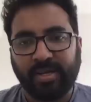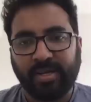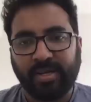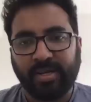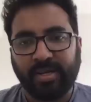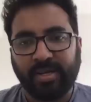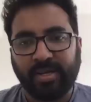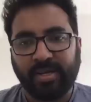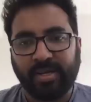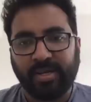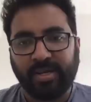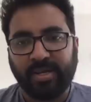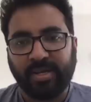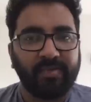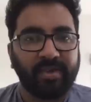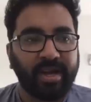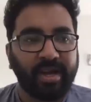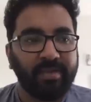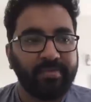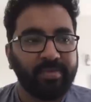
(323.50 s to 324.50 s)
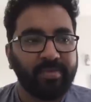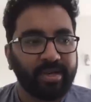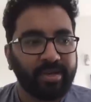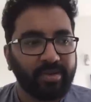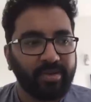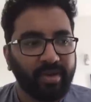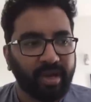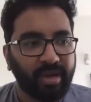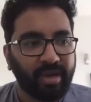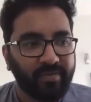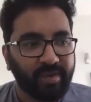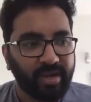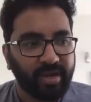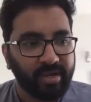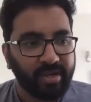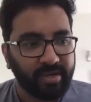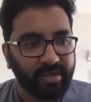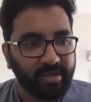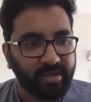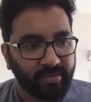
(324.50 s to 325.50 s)
customized to
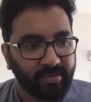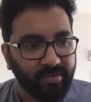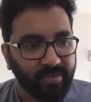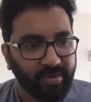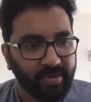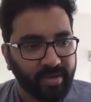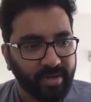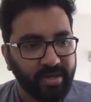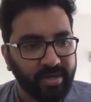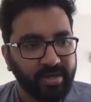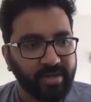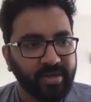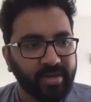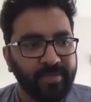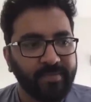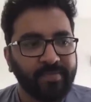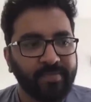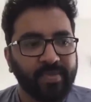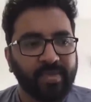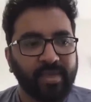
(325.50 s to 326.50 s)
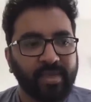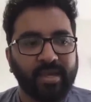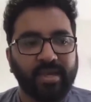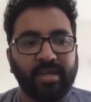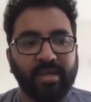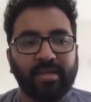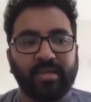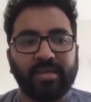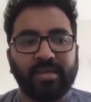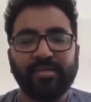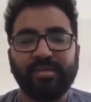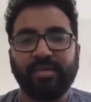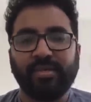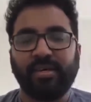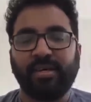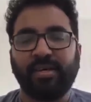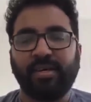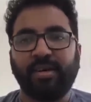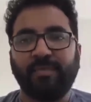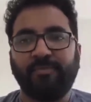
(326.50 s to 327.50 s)
the time that you have right now, right?
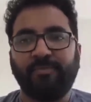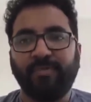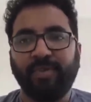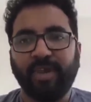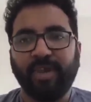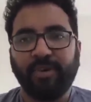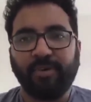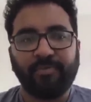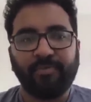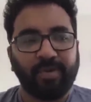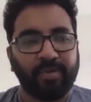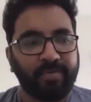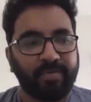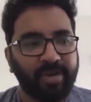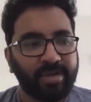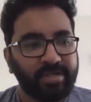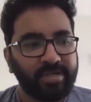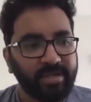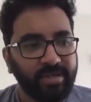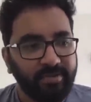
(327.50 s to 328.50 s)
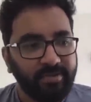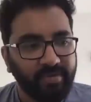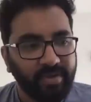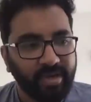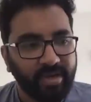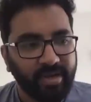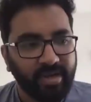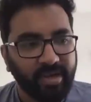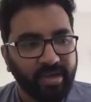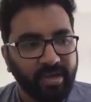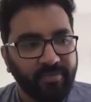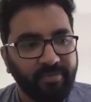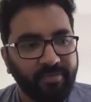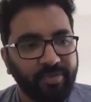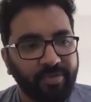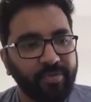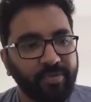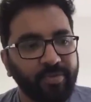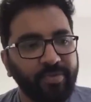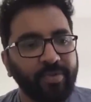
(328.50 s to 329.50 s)
It is a way of preparation
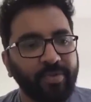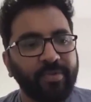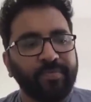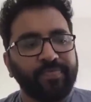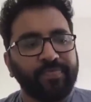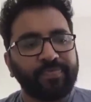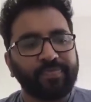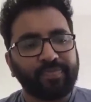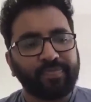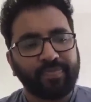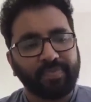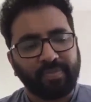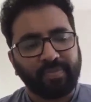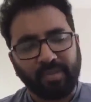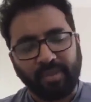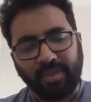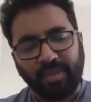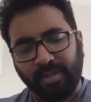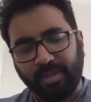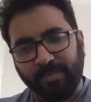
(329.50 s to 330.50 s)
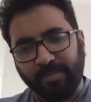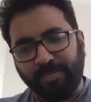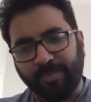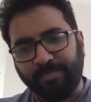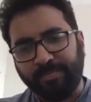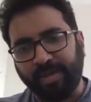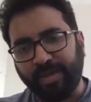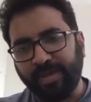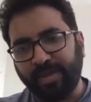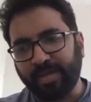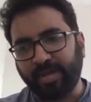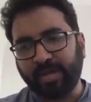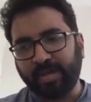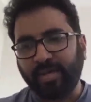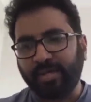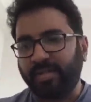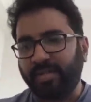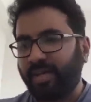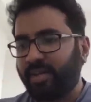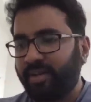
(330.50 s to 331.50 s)
where if you prepare, uh,
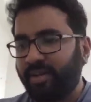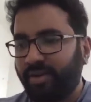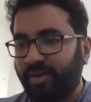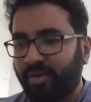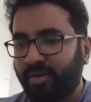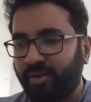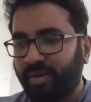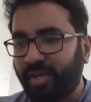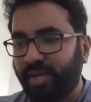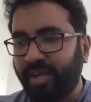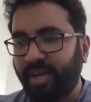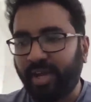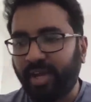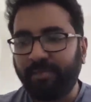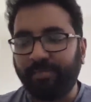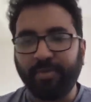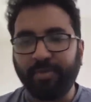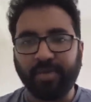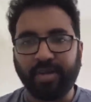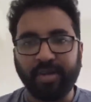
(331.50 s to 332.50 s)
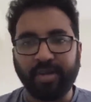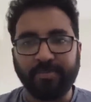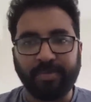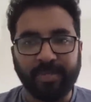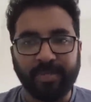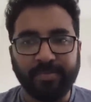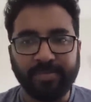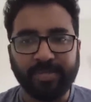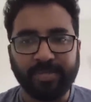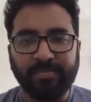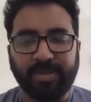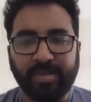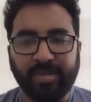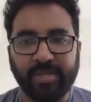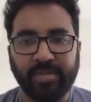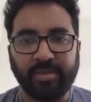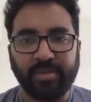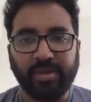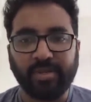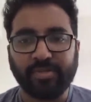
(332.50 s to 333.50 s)
that will not only help you clear prelims, but it will
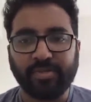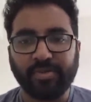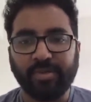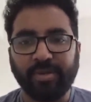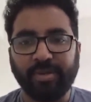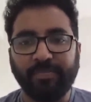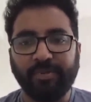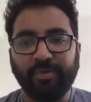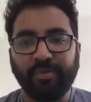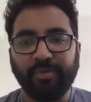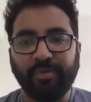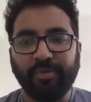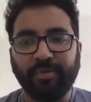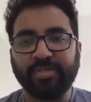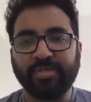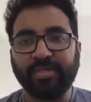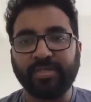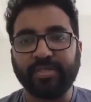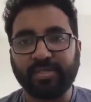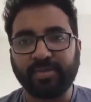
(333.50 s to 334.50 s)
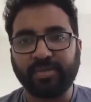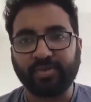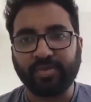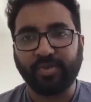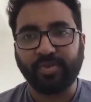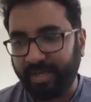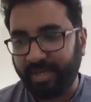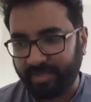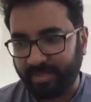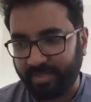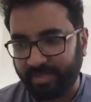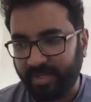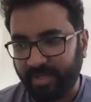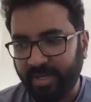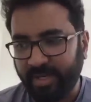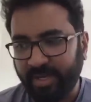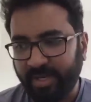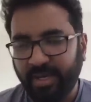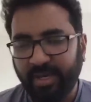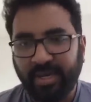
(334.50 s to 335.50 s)
also improve your chances of scoring
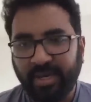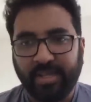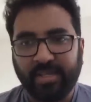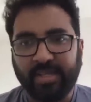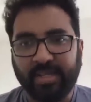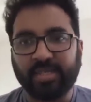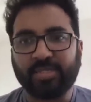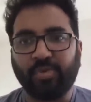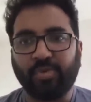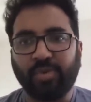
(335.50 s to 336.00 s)
better in mains.